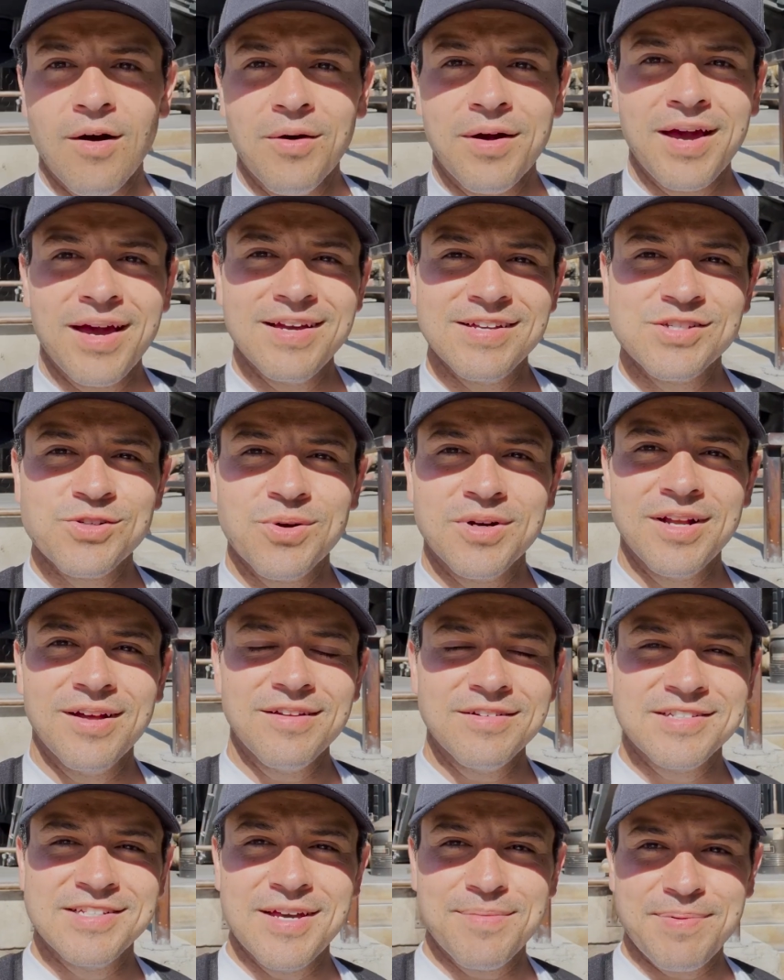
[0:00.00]
Okay, so
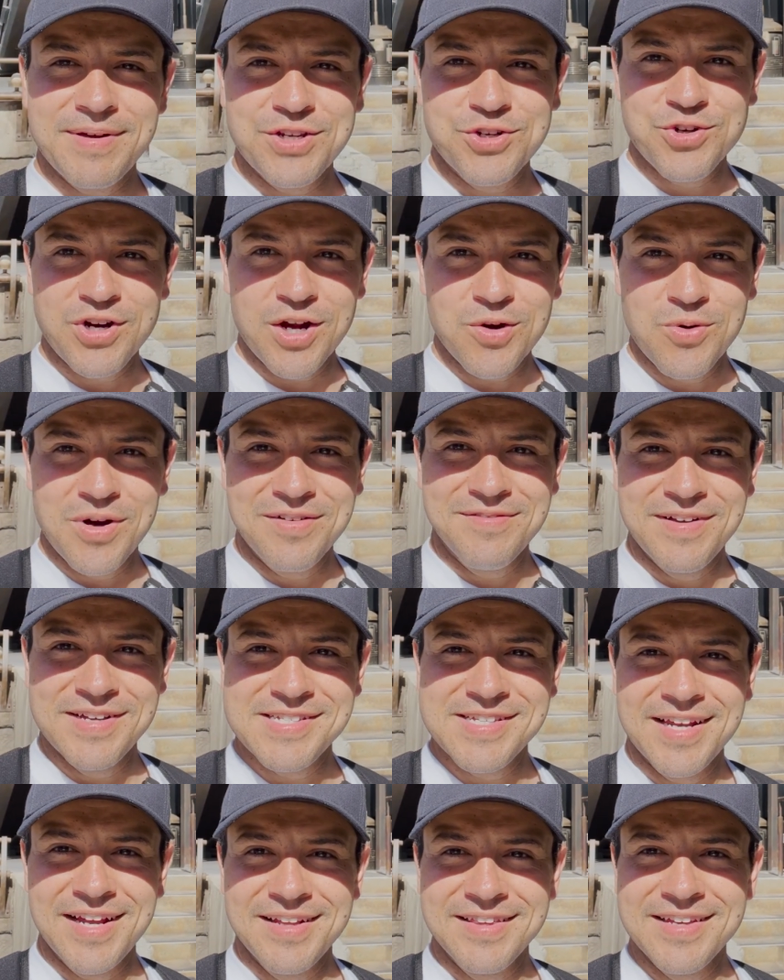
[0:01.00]
another tip and trick when
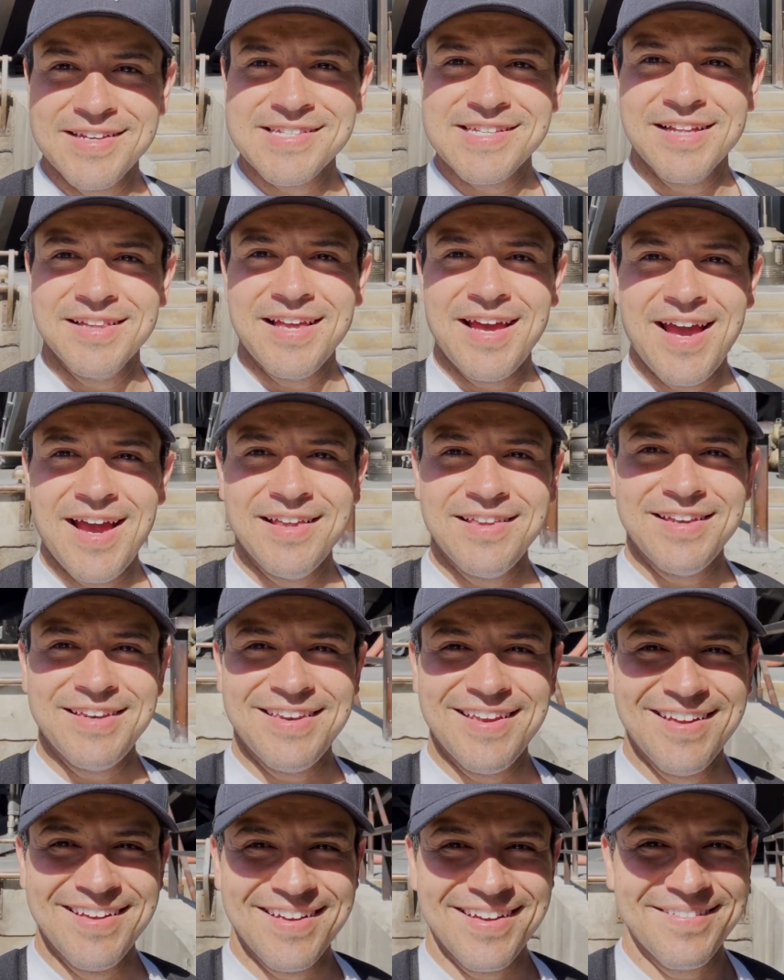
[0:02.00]
visiting Disneyland,
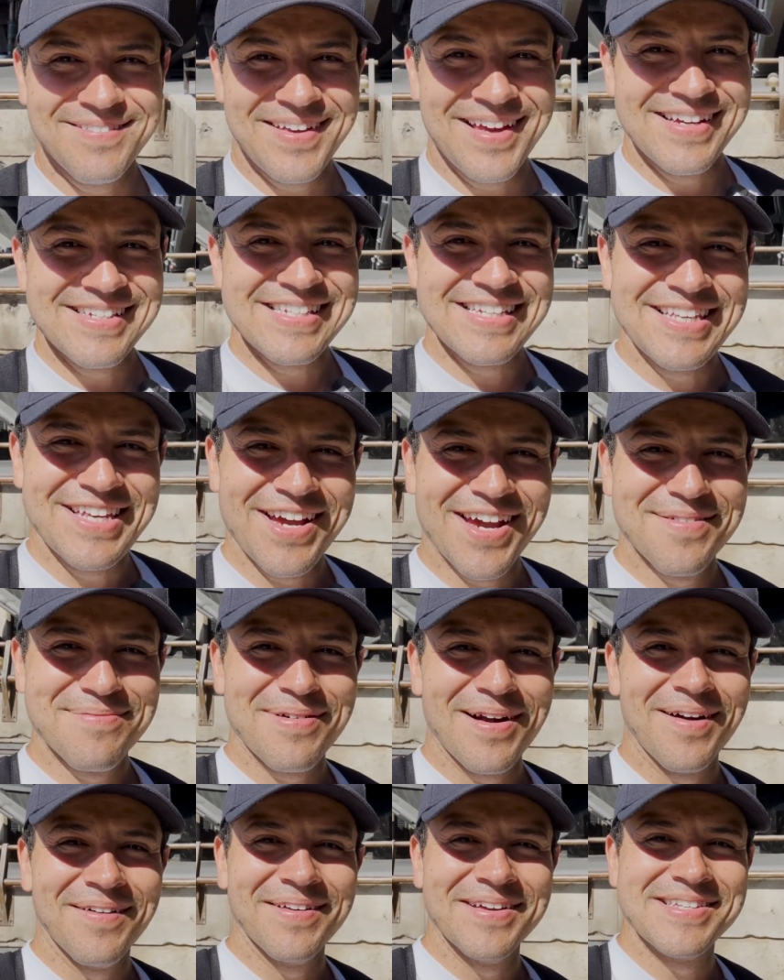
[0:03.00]
and I'm guessing you could
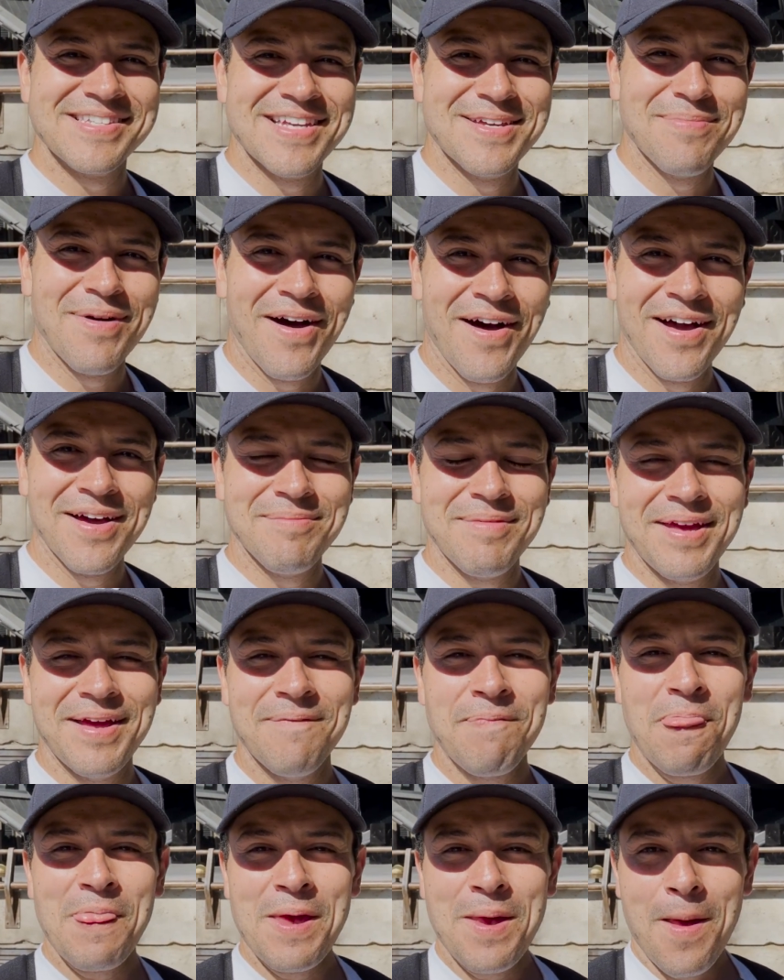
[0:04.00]
probably see behind me,
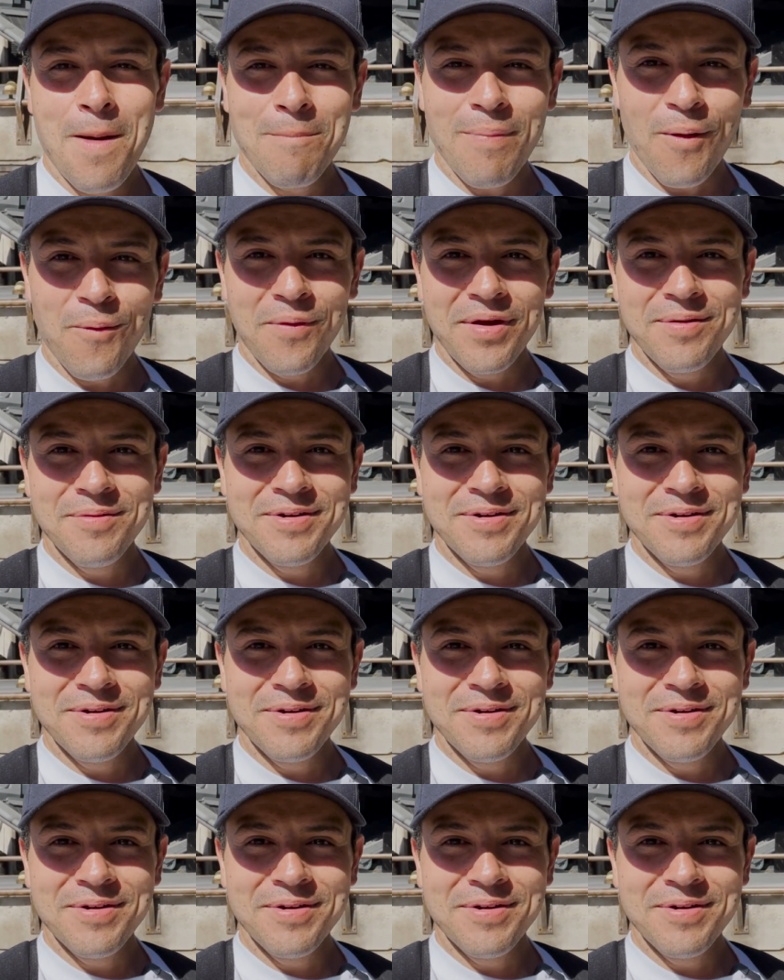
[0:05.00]
but we